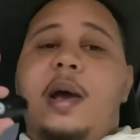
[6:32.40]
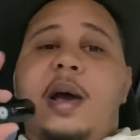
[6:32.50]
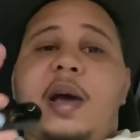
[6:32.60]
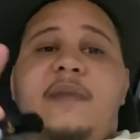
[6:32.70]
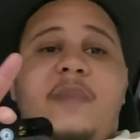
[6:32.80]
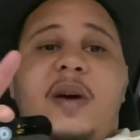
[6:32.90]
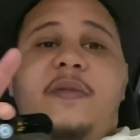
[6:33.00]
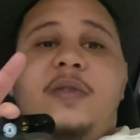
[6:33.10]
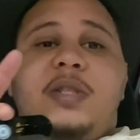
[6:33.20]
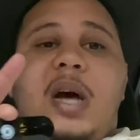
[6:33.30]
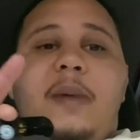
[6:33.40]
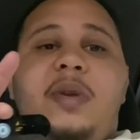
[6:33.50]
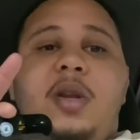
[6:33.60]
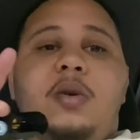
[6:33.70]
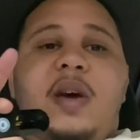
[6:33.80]
I have my first time,
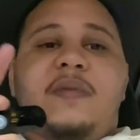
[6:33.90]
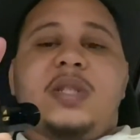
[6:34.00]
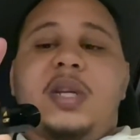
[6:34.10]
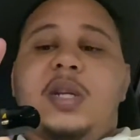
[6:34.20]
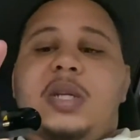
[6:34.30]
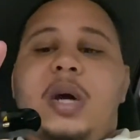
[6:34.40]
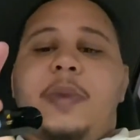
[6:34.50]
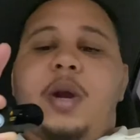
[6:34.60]
you know, ever seen this company.